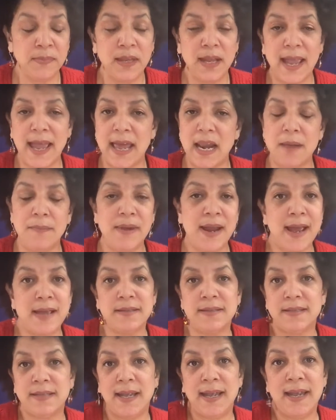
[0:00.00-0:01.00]
And I'm
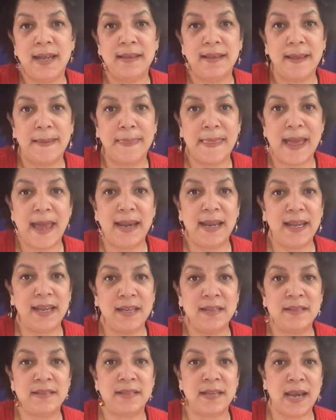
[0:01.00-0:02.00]
not saying that that
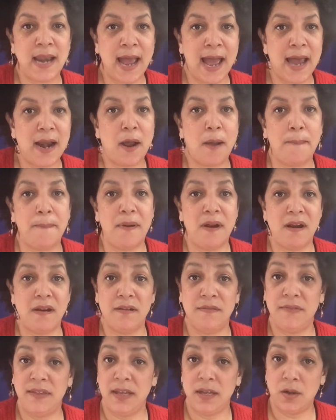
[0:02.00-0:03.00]
is not a part
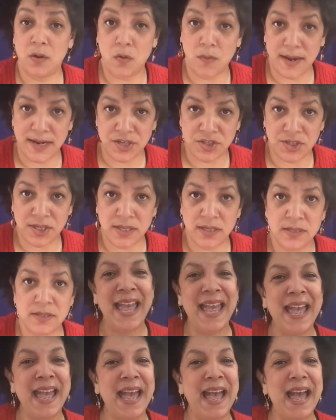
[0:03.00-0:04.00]
of the equations.
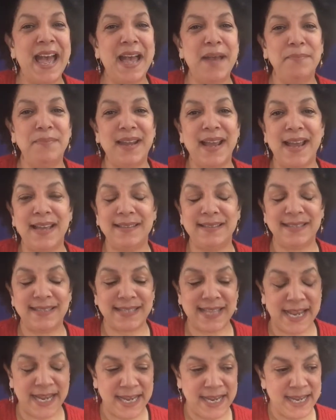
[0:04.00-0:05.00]
I'm not
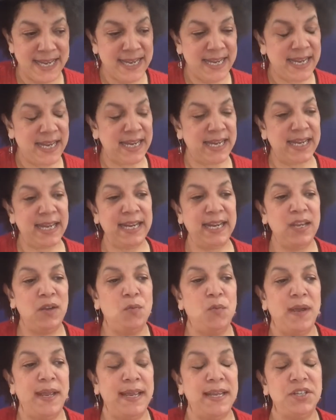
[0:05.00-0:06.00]
saying in any
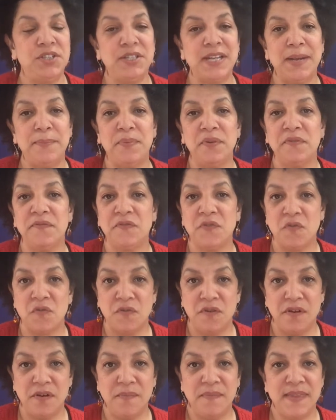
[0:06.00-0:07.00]
way, shape, or
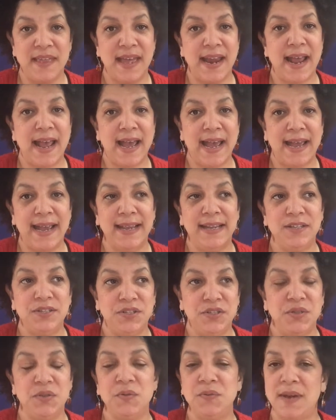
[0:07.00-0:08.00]
form that I
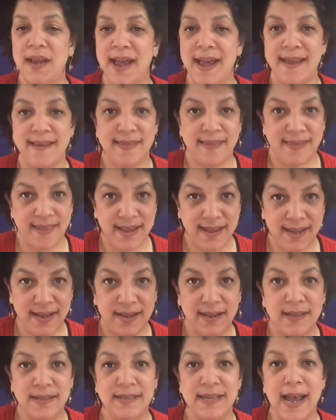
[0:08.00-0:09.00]
do not think
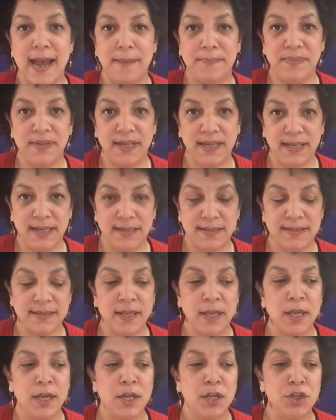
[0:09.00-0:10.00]
adoptees
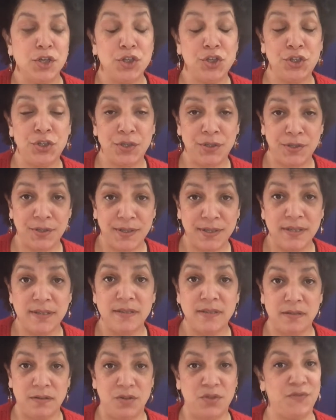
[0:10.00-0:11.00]
should
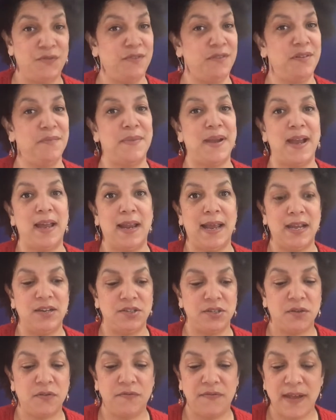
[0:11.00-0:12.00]
search for their
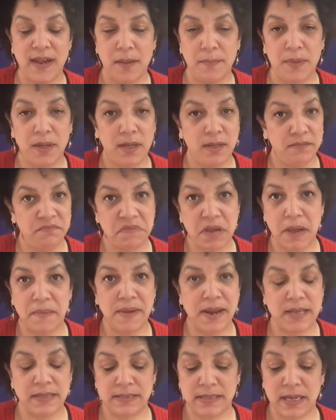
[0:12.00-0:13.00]
biological family. I'm
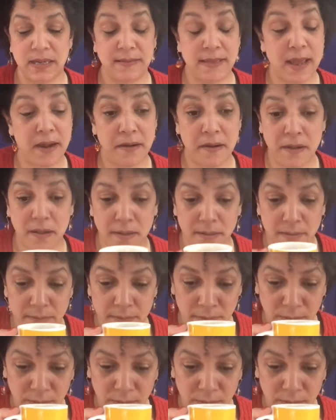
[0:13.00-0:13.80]
not saying that at all.